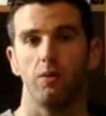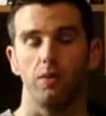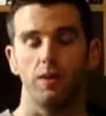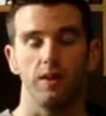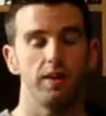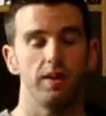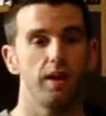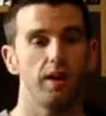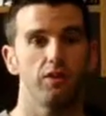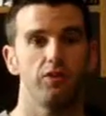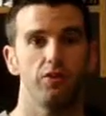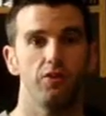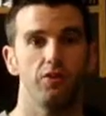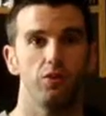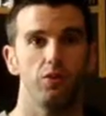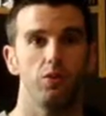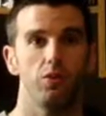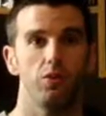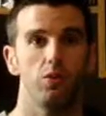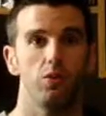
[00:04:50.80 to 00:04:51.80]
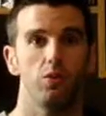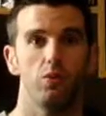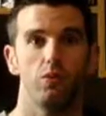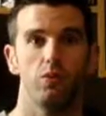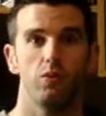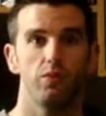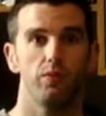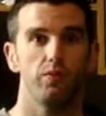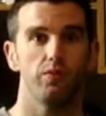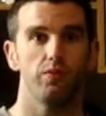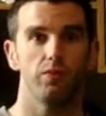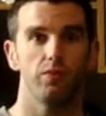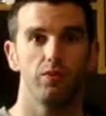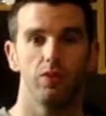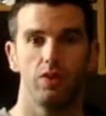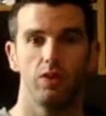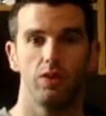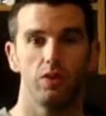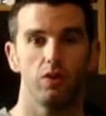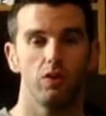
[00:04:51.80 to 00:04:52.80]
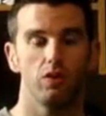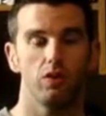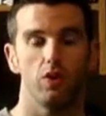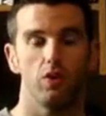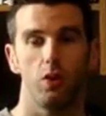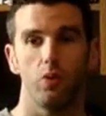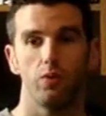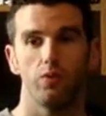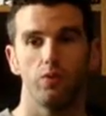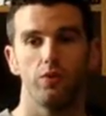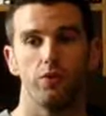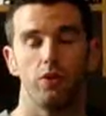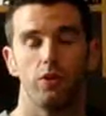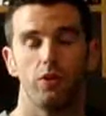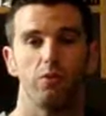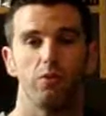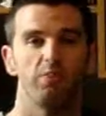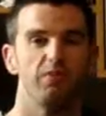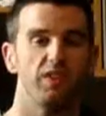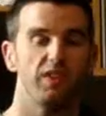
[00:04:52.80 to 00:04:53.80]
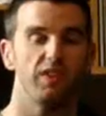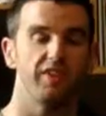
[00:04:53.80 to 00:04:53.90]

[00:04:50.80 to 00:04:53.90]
We get you going for,